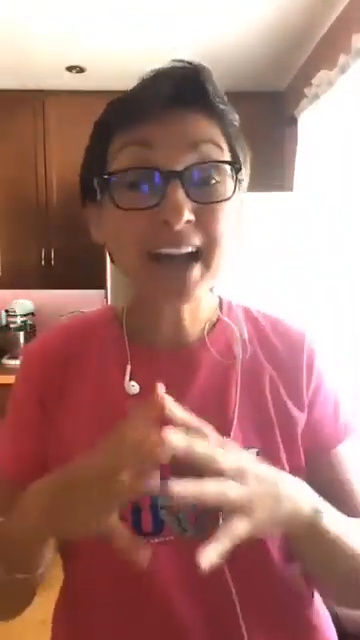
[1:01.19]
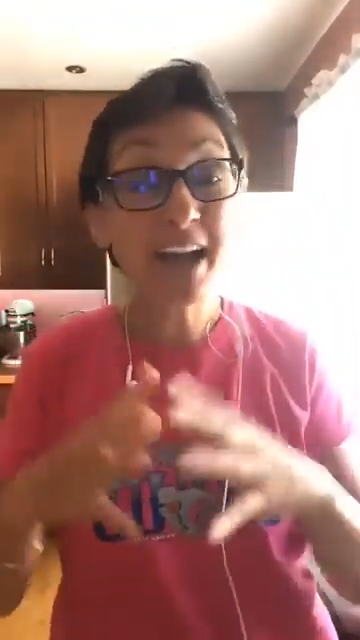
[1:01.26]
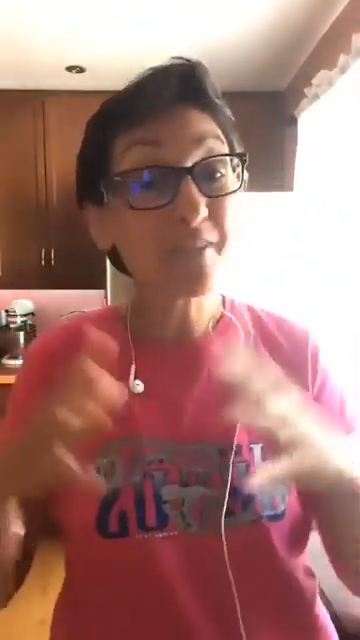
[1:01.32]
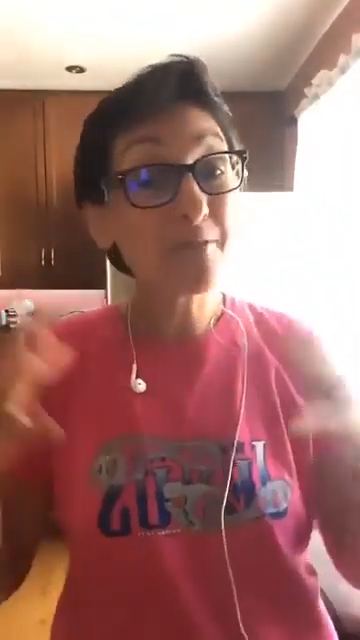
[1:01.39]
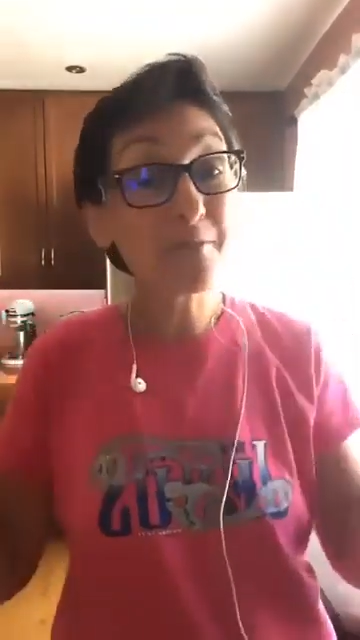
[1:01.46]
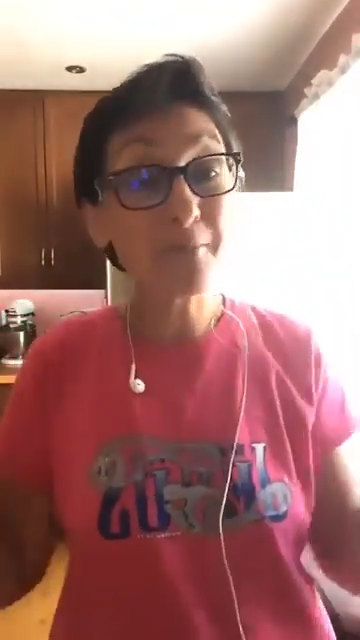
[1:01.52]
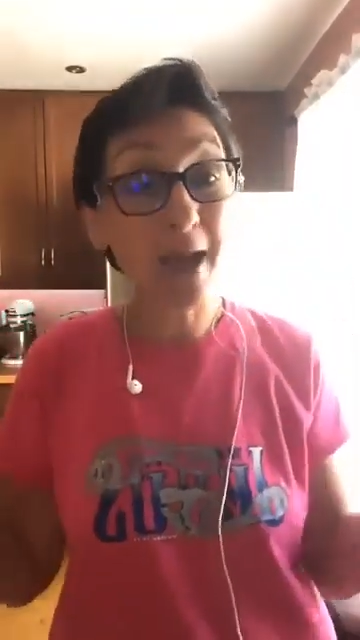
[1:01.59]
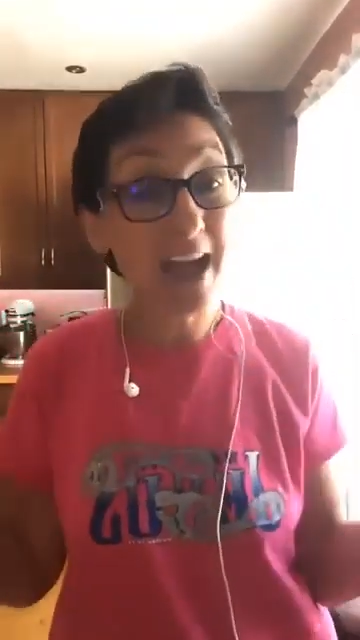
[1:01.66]
but
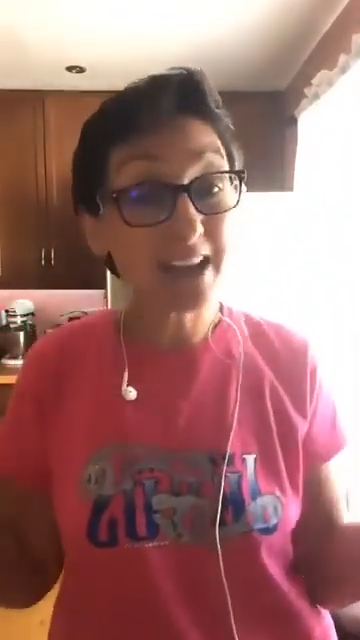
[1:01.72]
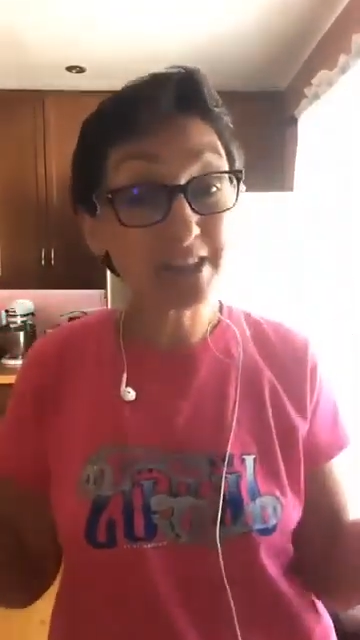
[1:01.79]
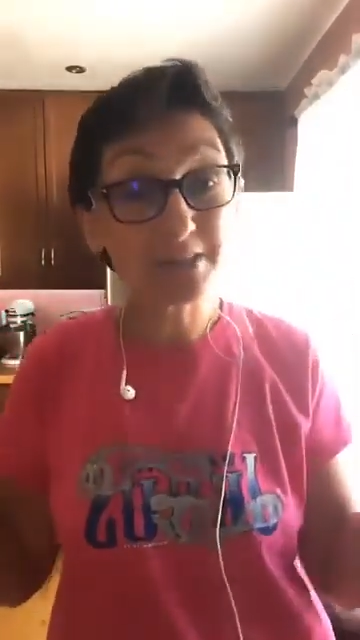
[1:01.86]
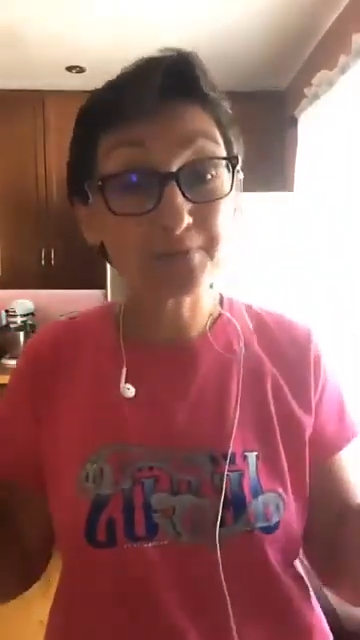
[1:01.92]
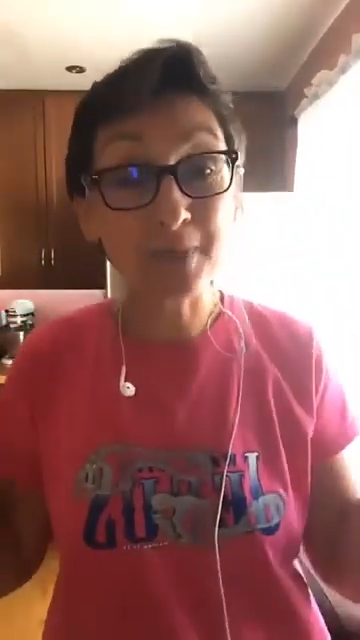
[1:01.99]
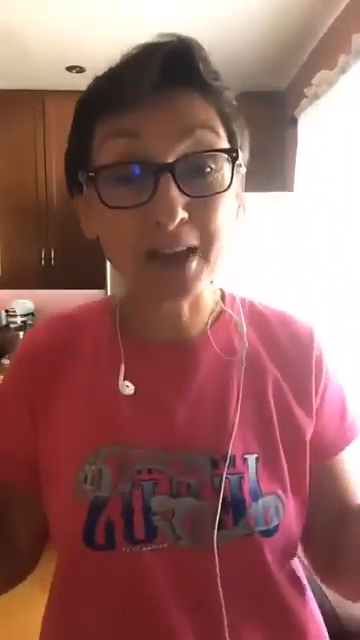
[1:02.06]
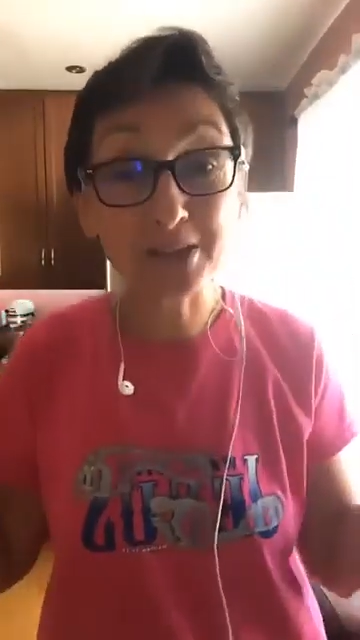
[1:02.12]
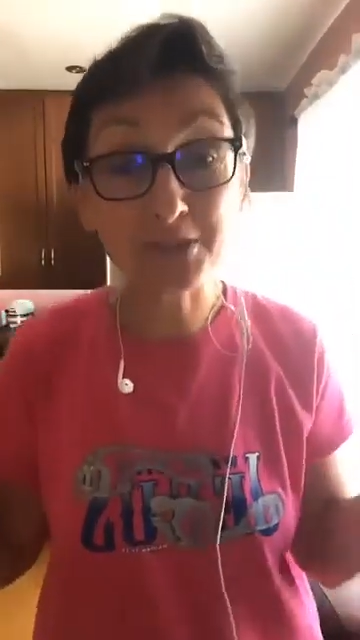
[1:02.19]
I have
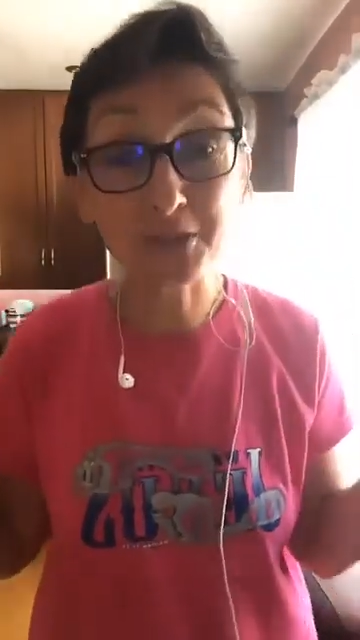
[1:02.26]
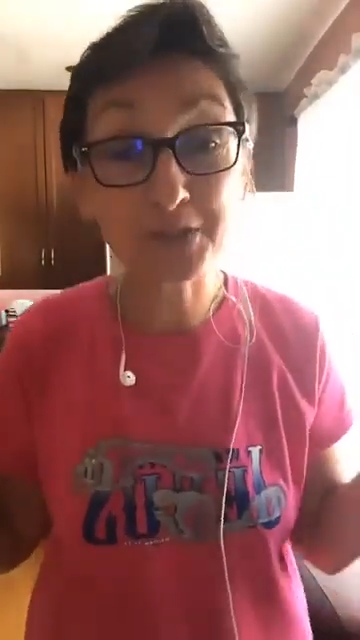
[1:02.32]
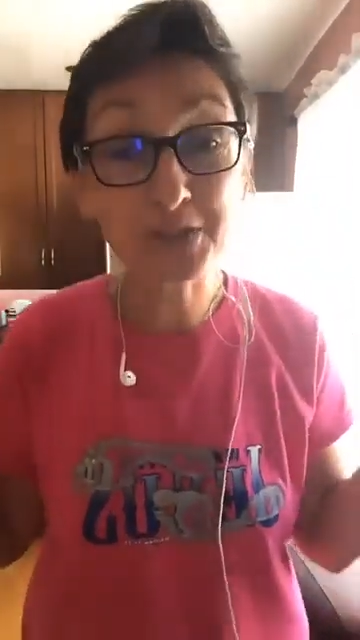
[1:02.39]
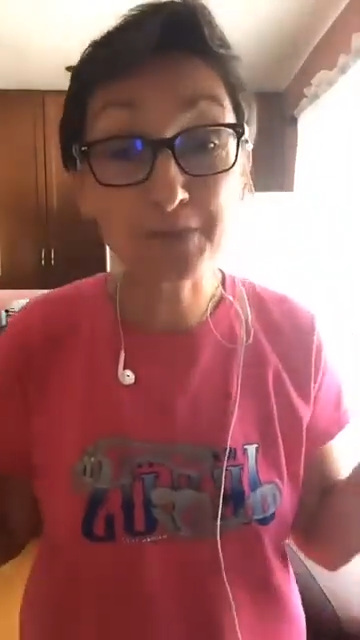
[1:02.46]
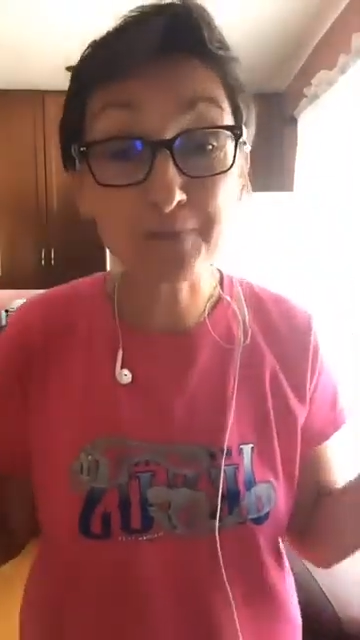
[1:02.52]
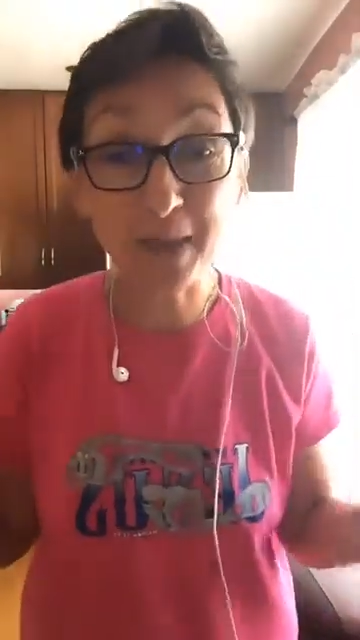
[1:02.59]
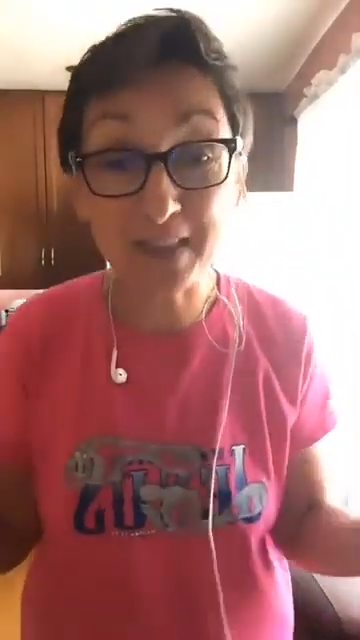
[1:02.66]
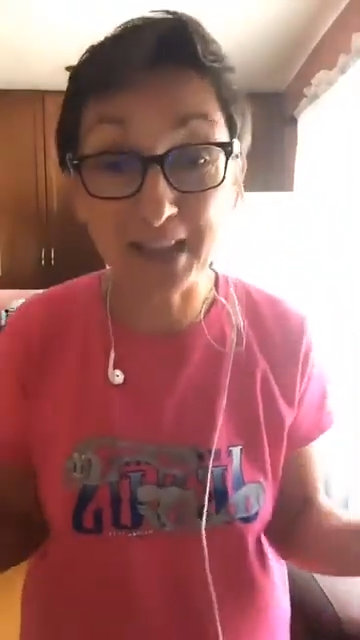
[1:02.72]

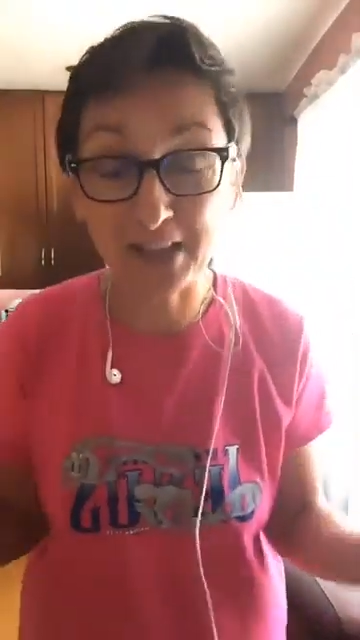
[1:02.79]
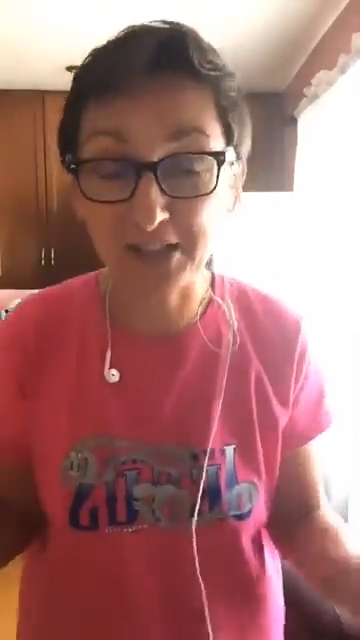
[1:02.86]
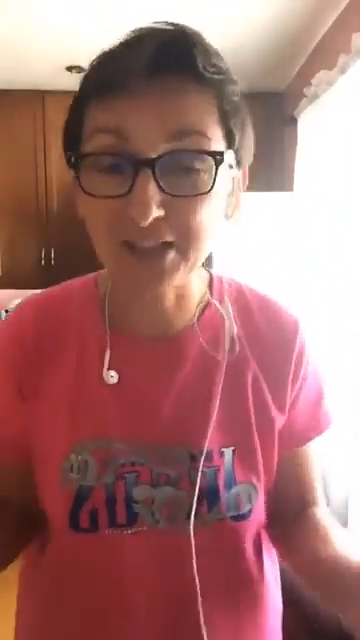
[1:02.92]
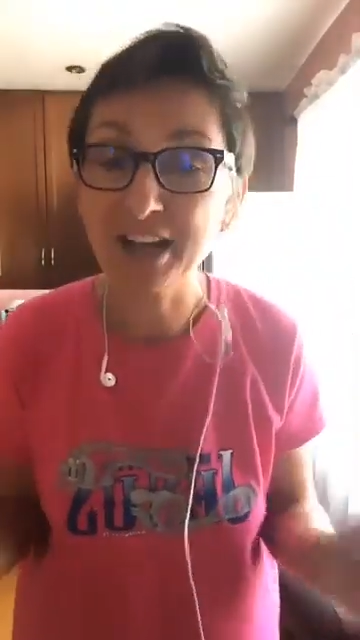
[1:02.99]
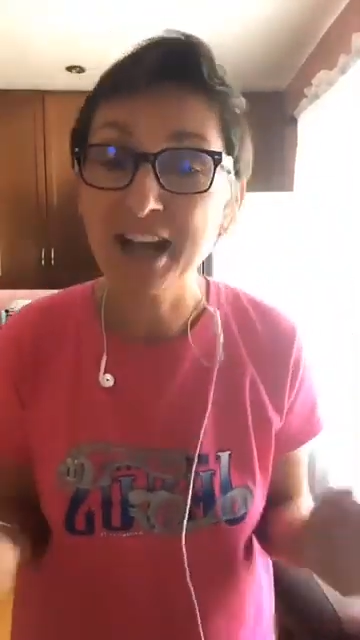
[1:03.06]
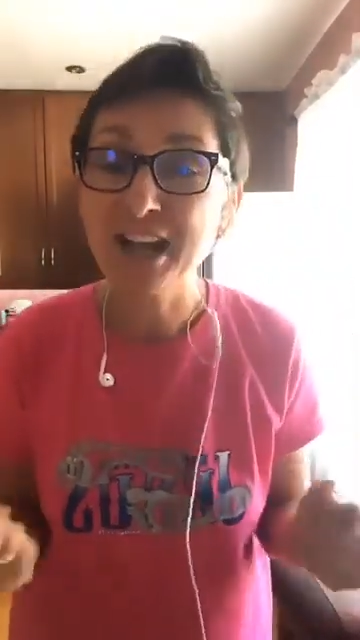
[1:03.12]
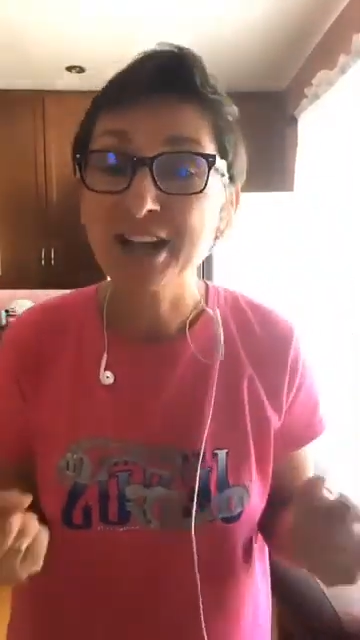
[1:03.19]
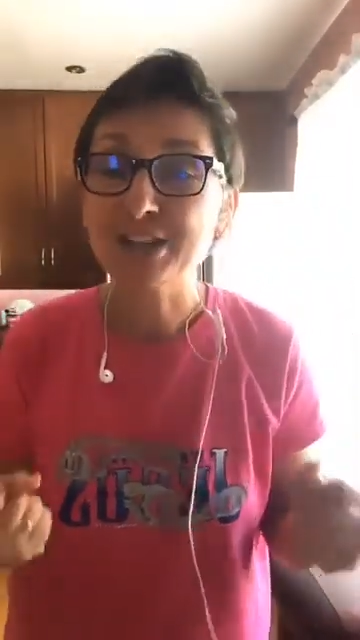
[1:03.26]
bunch of
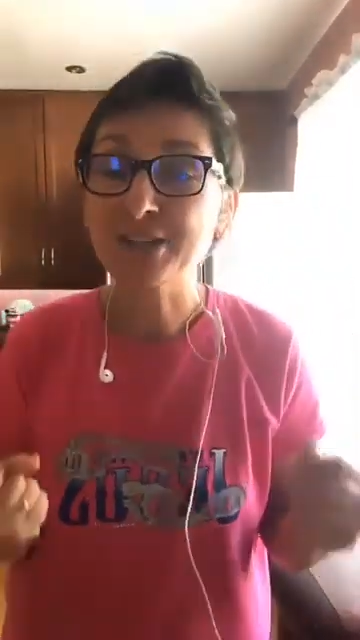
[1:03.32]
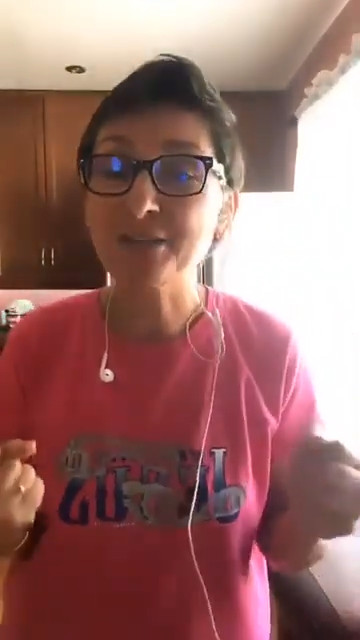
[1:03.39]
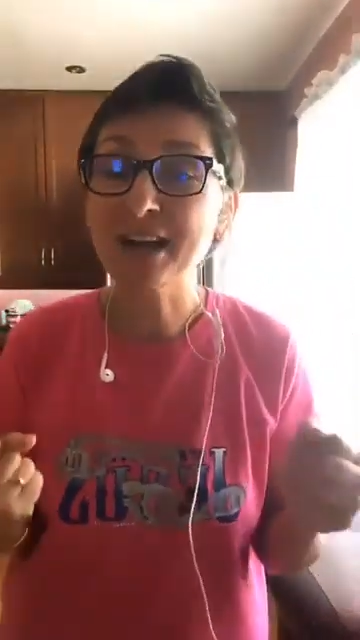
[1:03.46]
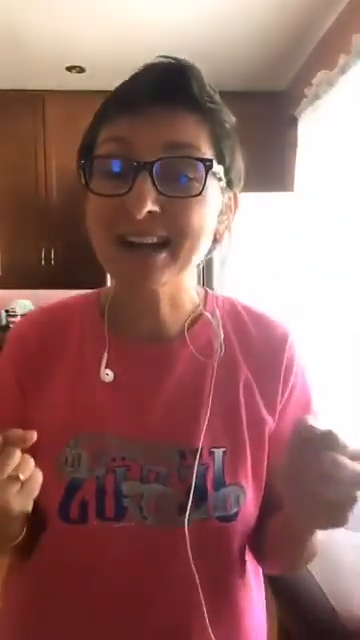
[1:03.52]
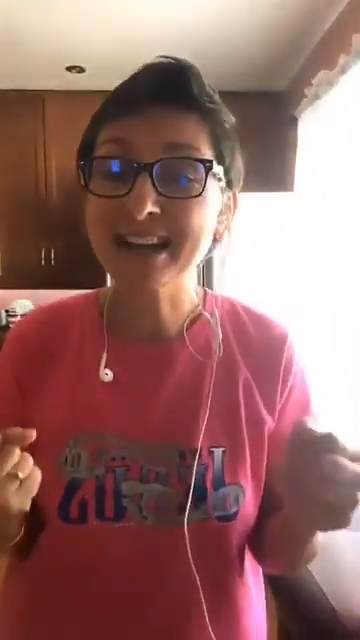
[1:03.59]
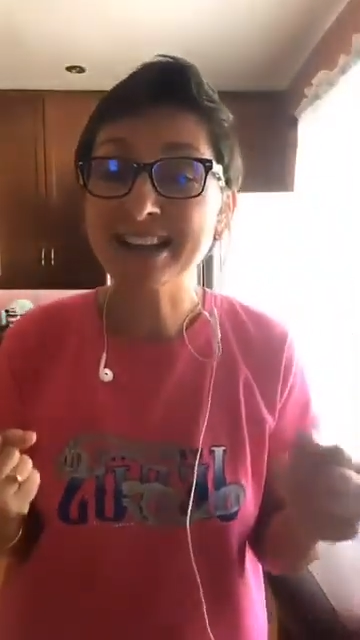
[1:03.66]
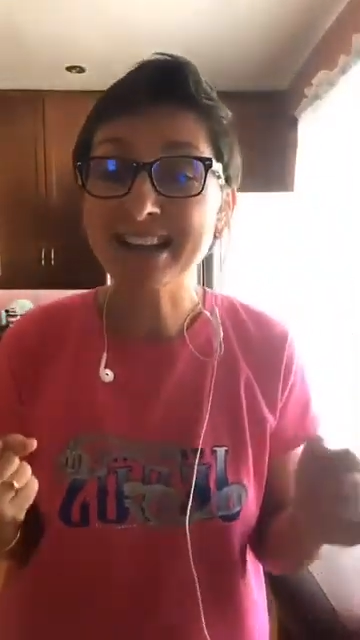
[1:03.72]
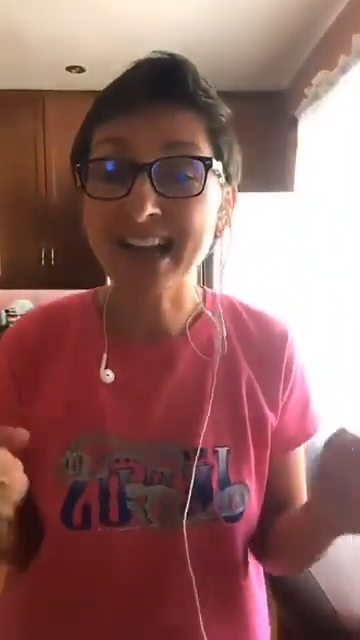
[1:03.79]
spinach. So